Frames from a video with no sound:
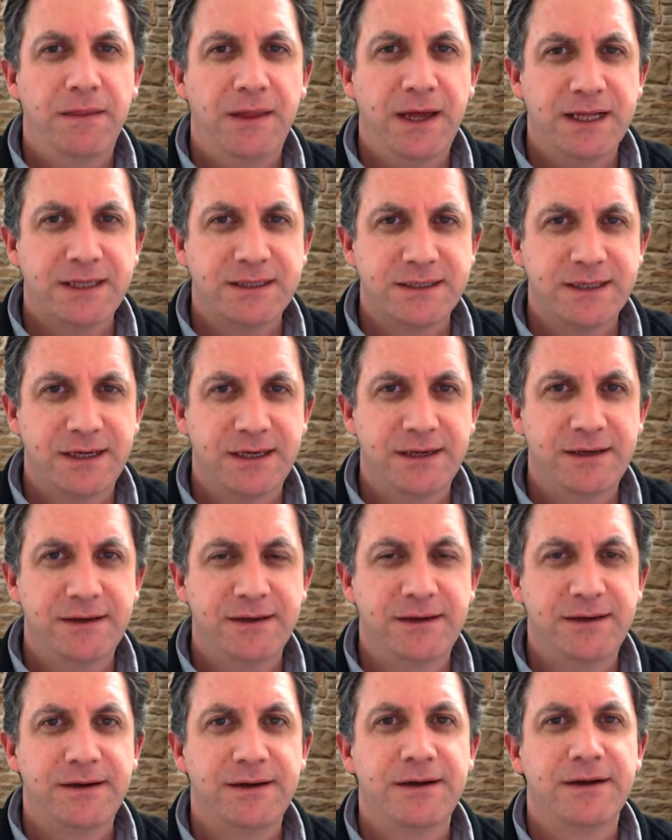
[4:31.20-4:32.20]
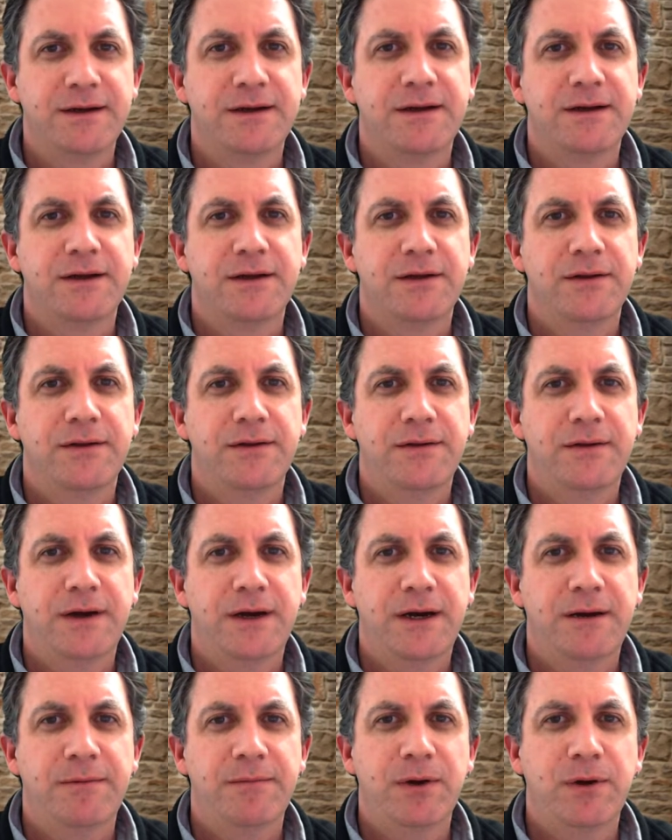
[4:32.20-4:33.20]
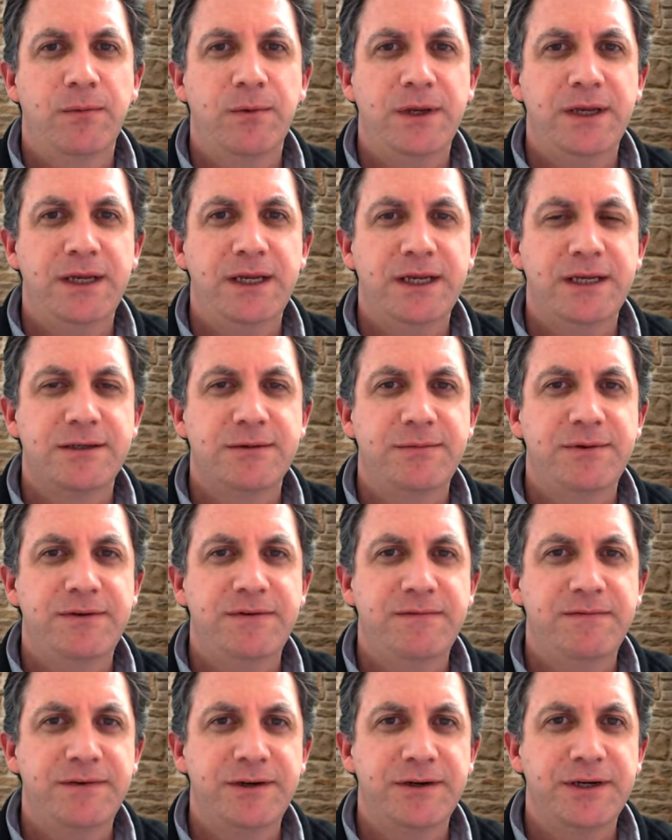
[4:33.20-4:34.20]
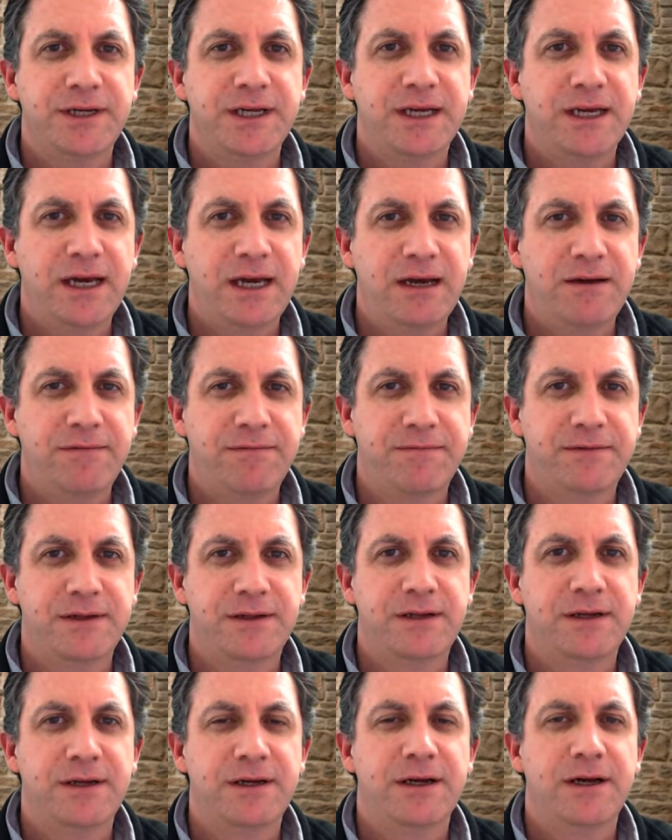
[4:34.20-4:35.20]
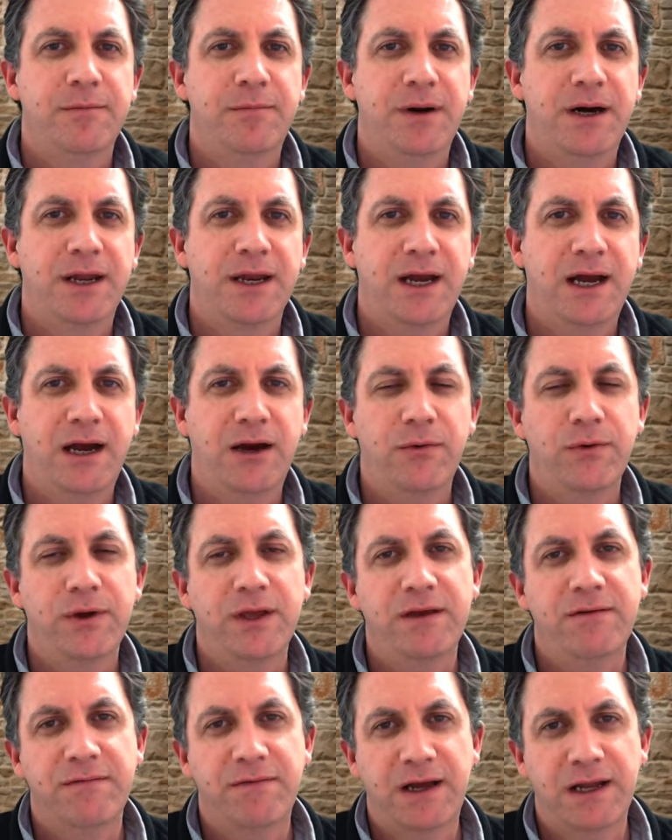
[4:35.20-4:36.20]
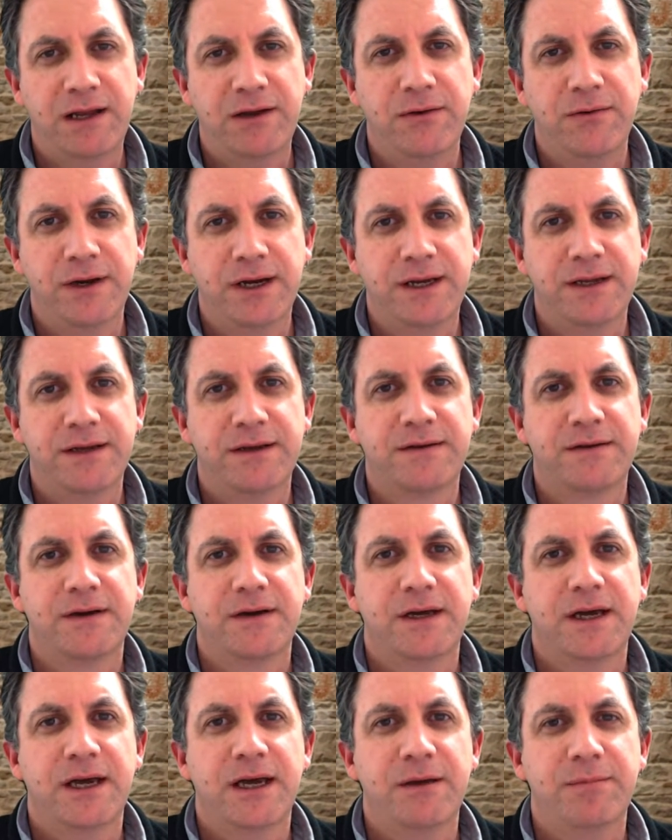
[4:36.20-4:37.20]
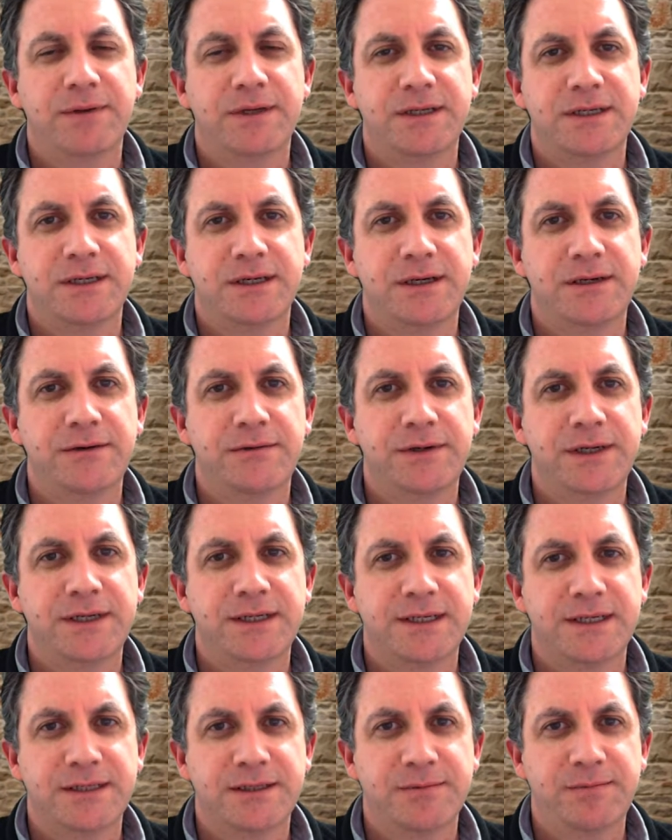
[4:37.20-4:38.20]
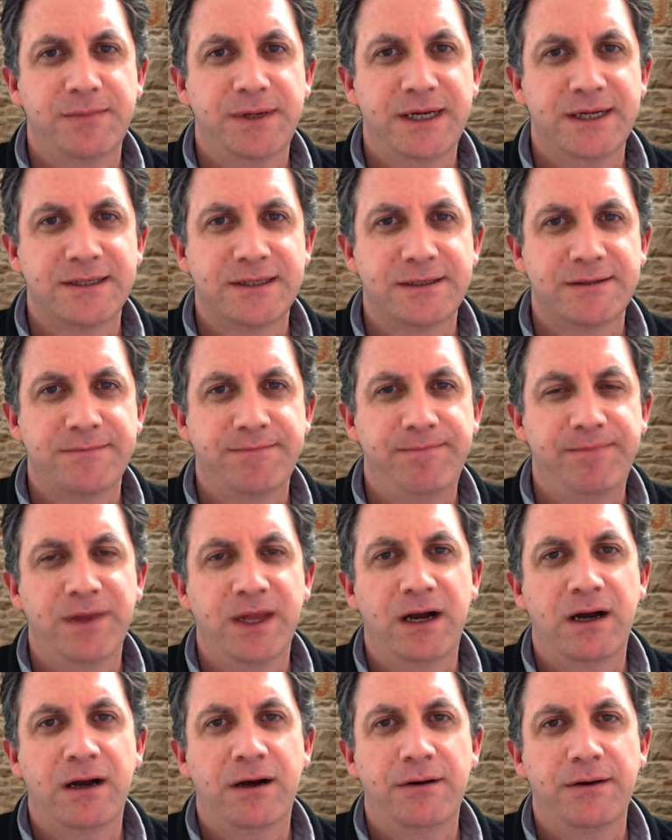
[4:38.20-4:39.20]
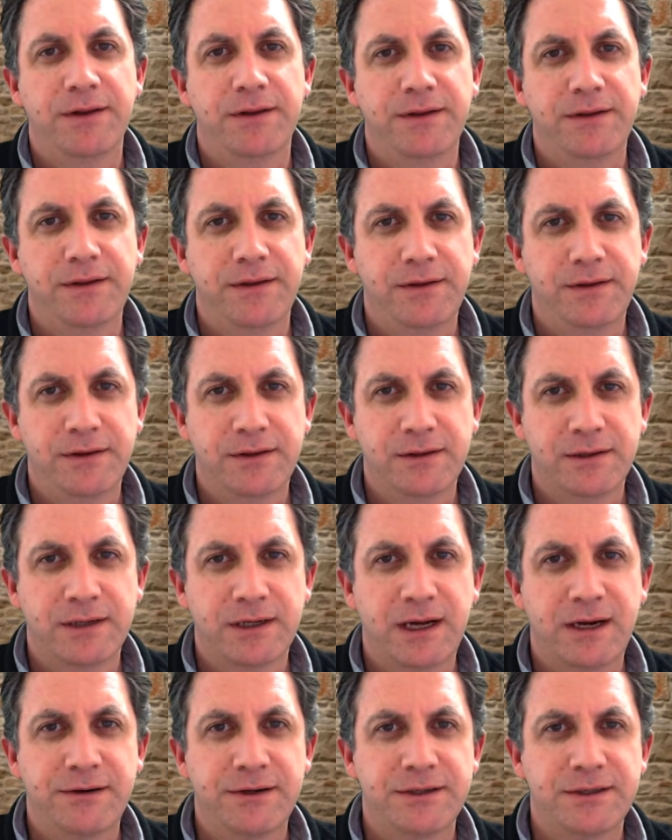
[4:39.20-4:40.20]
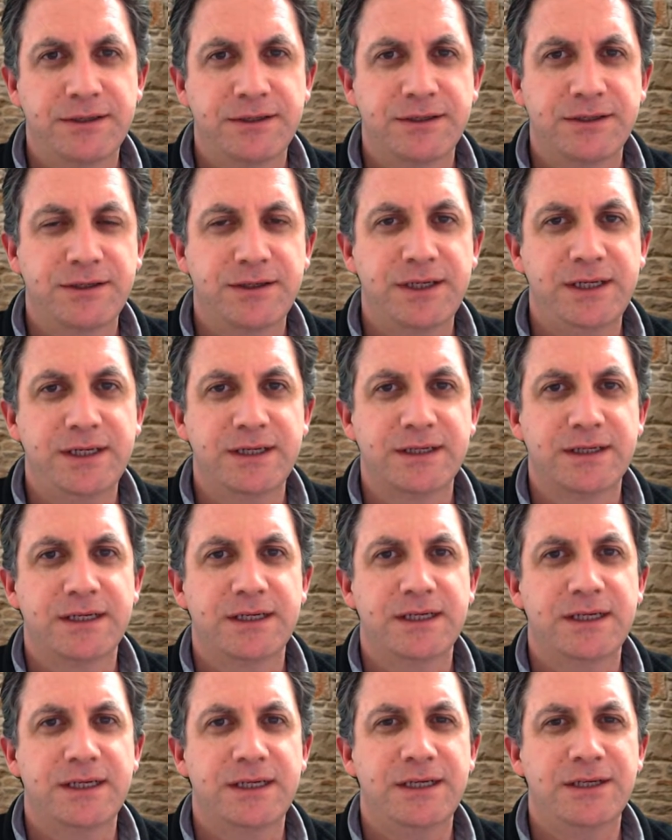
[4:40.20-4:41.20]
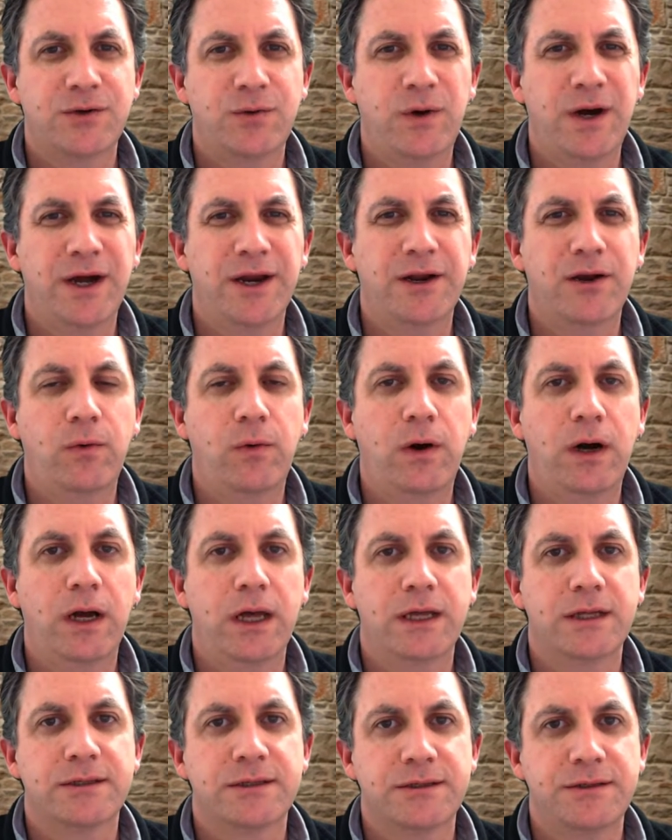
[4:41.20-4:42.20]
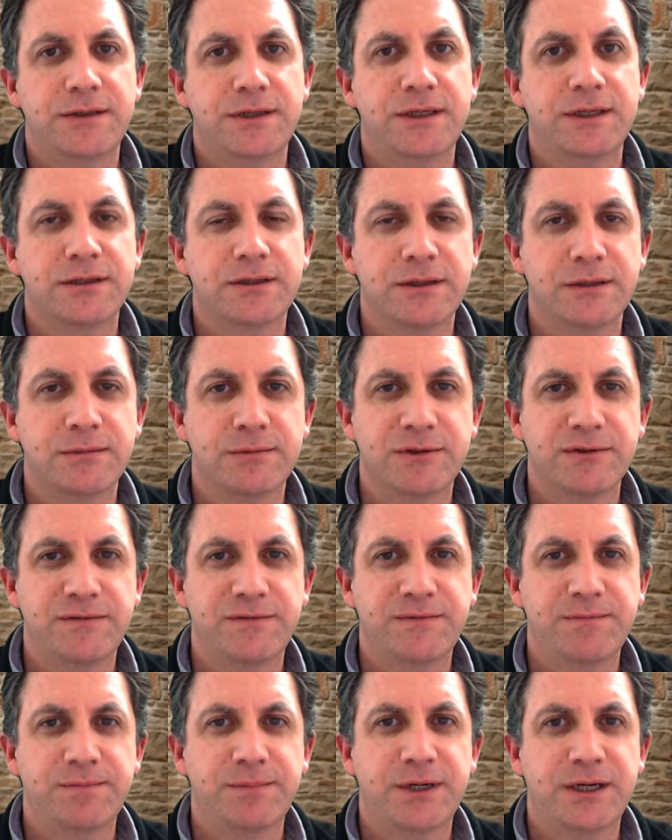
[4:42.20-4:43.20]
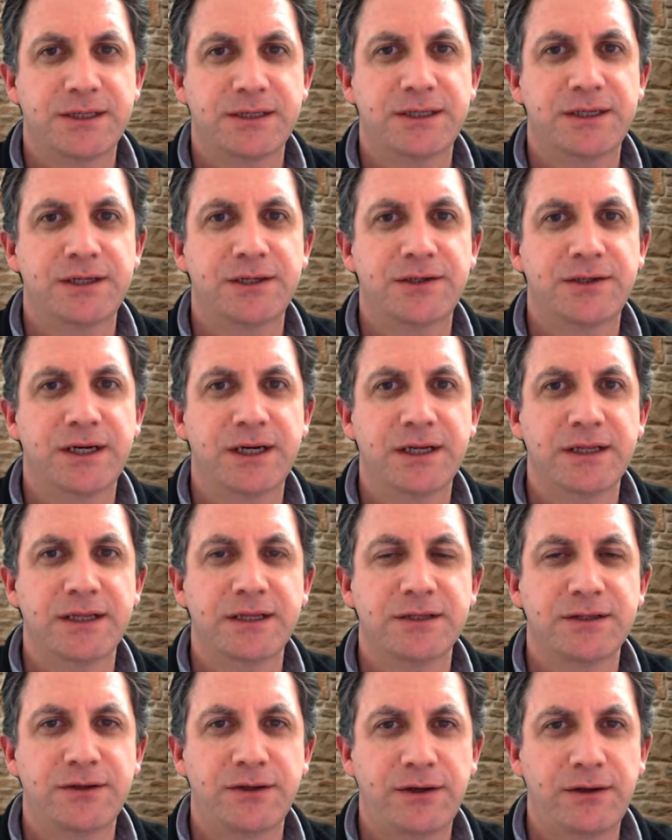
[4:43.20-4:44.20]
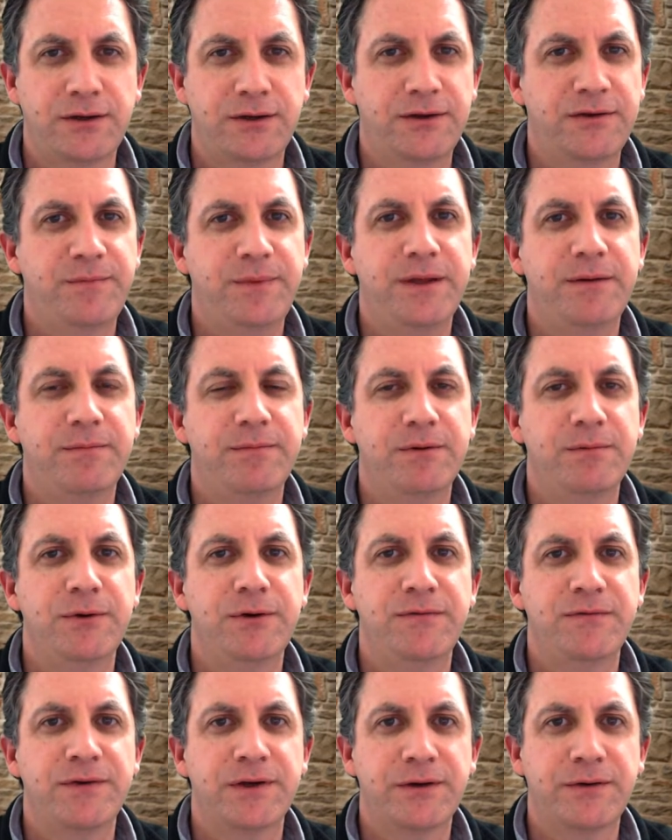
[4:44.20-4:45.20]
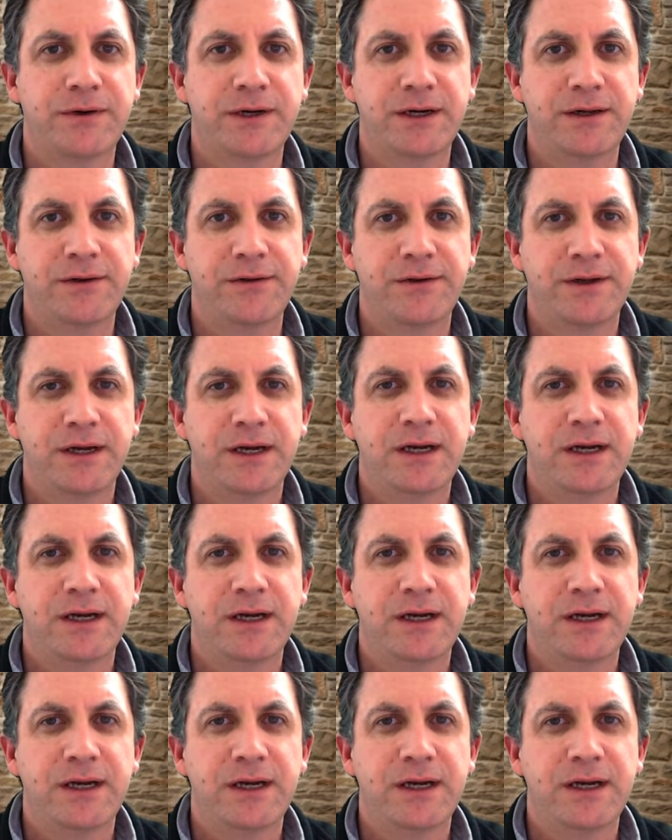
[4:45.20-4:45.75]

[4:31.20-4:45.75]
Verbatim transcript: That said, uh, we need to be very careful about how we evaluate a particular retail space. Now, Little Clarendon Street is quite a quiet street in terms of passing trade. There's not a lot of people moving around.